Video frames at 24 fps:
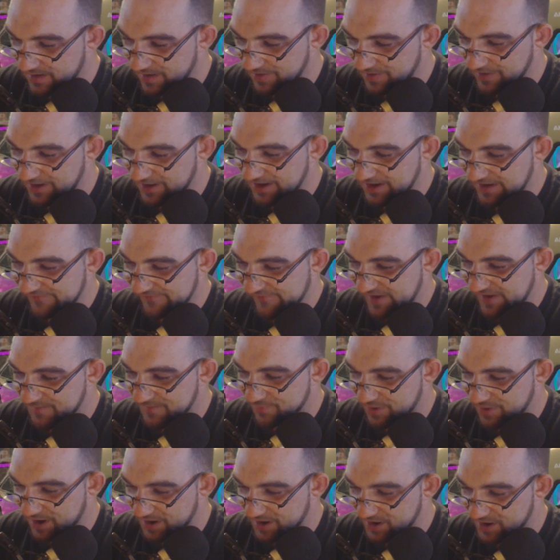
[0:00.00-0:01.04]
Lightning
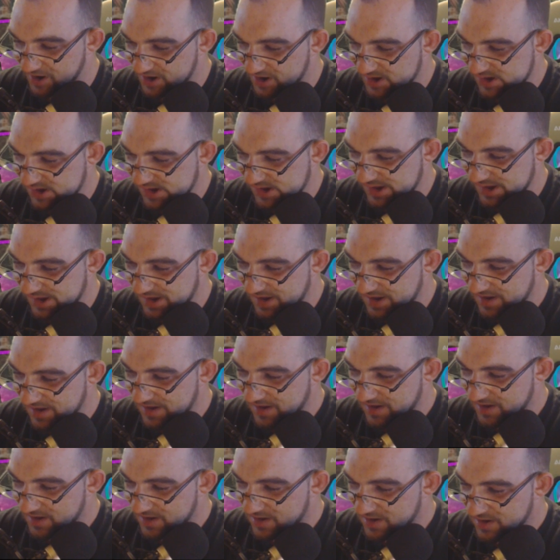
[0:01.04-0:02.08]
Vape products
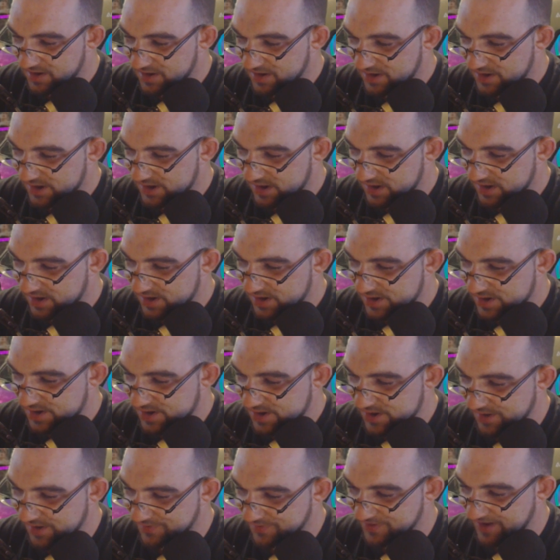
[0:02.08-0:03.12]

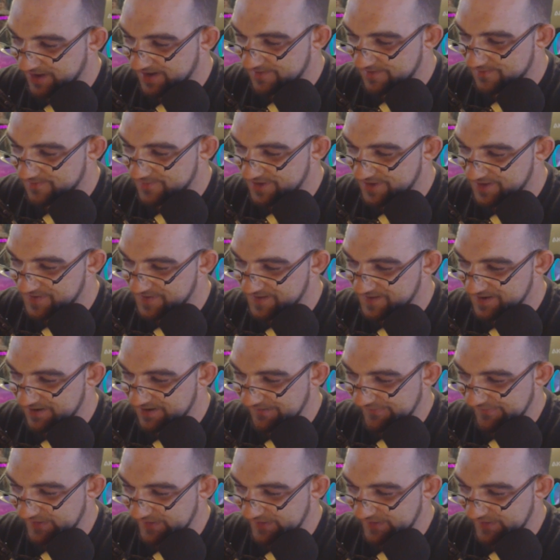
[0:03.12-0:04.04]
sometime in the near